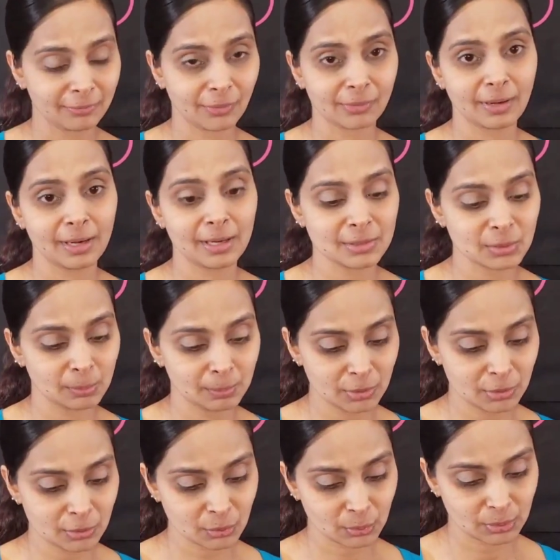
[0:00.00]
All right. So
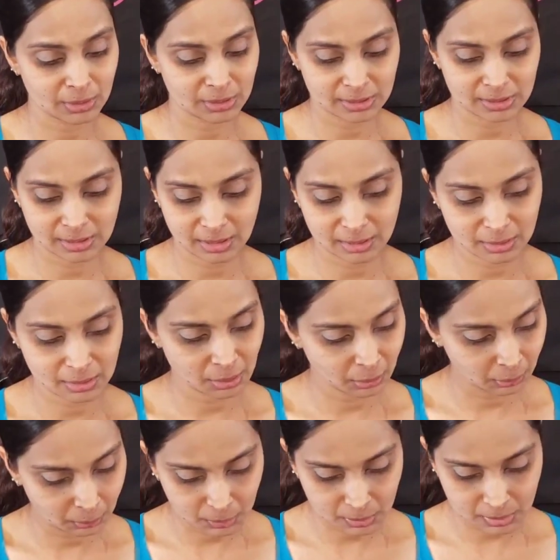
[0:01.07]
be sure to stay
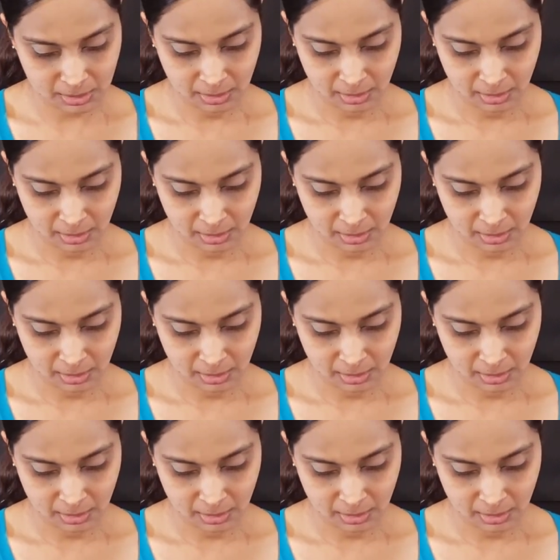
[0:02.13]
tuned.